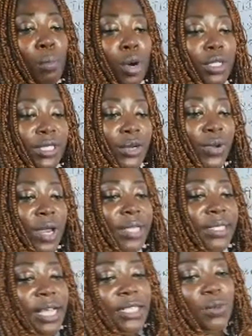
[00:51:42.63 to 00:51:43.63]
most
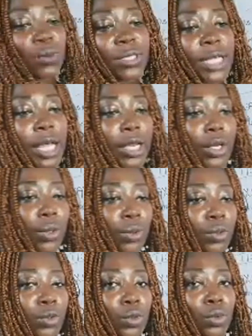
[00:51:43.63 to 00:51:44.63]
creators will tell you
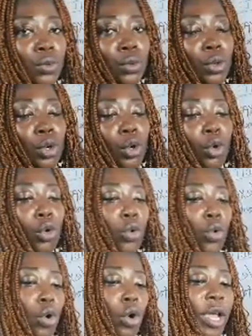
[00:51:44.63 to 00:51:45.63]
to
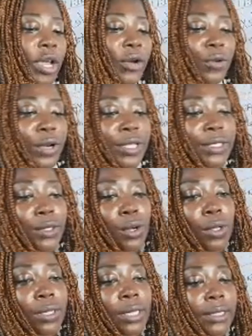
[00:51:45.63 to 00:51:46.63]
go and create
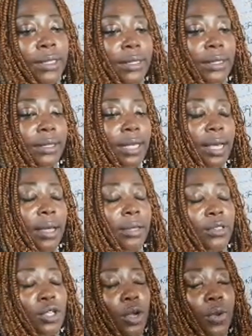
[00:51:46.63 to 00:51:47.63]
content.
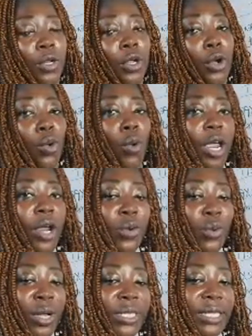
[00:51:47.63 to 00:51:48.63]
Go and
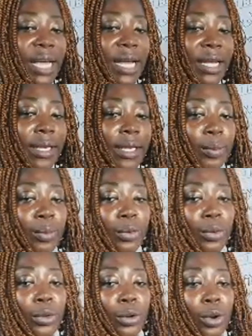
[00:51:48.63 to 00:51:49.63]
create an
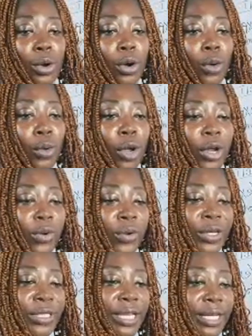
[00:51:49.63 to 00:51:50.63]
ebook or go and
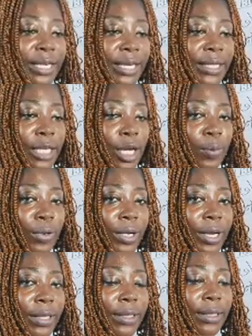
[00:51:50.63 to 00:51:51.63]
create a digital
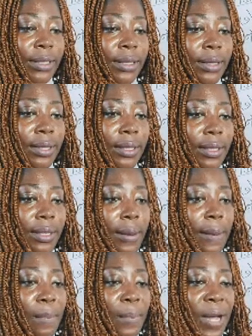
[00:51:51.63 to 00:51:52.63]
product.
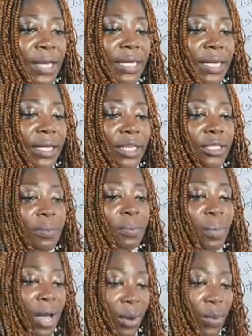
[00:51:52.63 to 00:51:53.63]
But it is
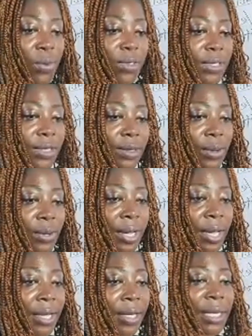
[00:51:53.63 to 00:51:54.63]
backwards,
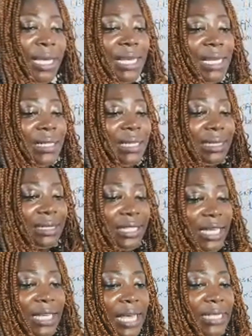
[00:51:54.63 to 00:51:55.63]
okay? The
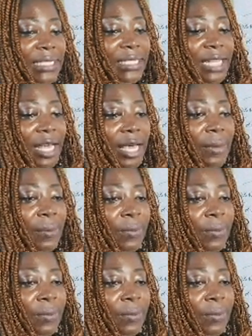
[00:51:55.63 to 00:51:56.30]
second step